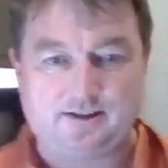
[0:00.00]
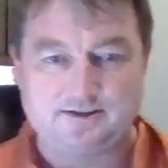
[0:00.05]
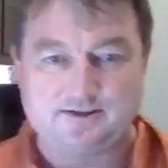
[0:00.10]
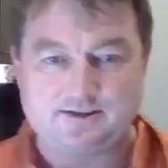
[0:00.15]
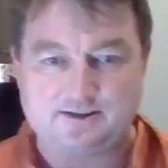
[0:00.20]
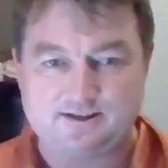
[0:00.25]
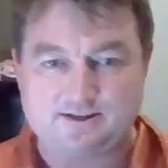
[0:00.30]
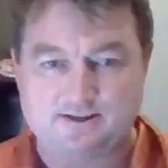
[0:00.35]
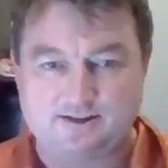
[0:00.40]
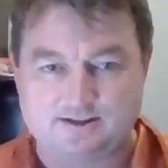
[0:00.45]

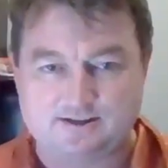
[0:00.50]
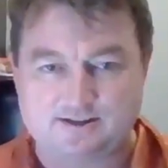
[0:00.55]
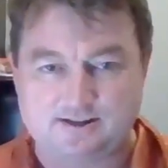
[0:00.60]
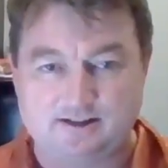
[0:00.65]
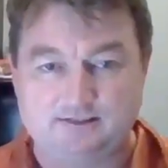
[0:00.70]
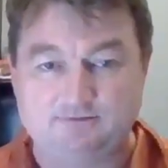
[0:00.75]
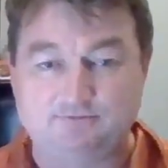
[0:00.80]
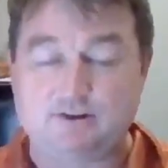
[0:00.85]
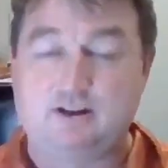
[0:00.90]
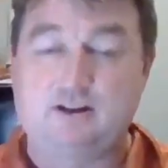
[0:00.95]

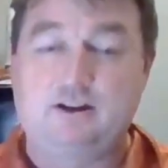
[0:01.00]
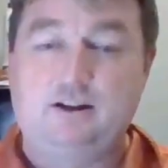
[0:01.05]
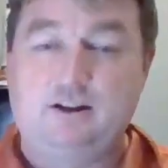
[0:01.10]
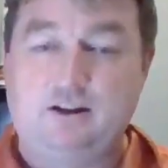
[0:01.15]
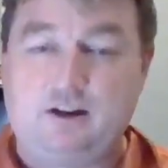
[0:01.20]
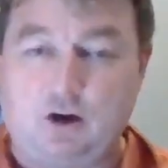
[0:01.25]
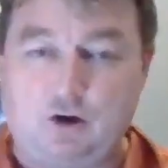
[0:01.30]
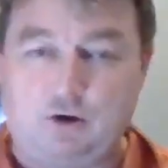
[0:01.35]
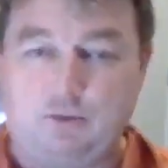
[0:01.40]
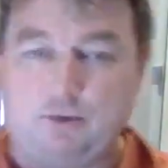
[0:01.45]
consistency,
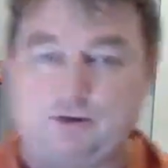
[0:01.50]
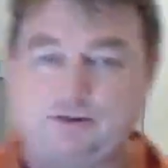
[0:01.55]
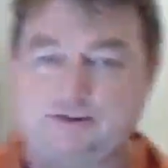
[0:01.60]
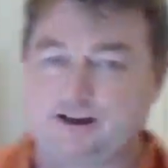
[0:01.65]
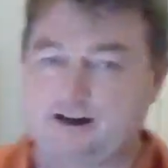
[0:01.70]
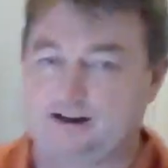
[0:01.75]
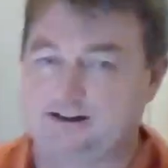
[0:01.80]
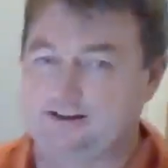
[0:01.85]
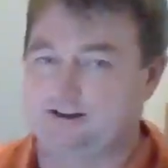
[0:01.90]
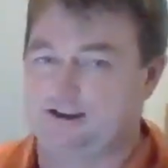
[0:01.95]
almost
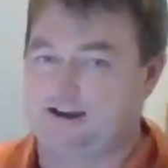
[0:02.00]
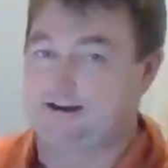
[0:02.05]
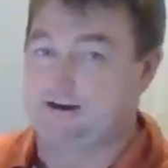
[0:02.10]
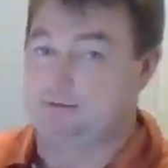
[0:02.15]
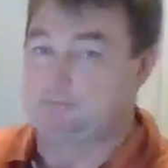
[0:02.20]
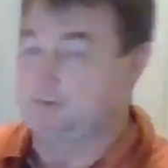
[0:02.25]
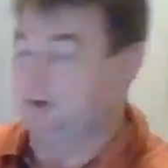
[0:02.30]
kind of like a